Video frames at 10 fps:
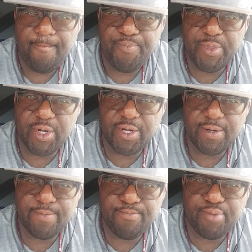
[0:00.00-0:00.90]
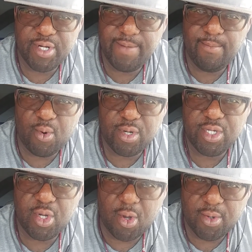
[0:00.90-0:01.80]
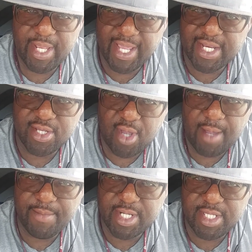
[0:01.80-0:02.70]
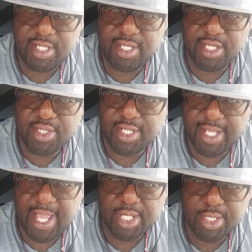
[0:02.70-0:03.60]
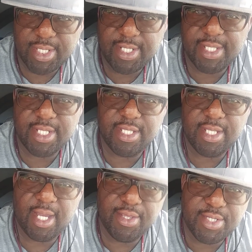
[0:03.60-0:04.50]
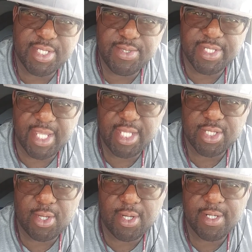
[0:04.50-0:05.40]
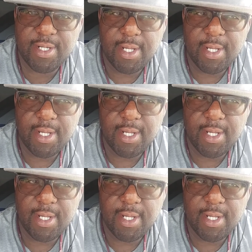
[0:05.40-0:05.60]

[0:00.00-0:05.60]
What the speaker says: They're pretty more known economically, internationally than the other 2 states are.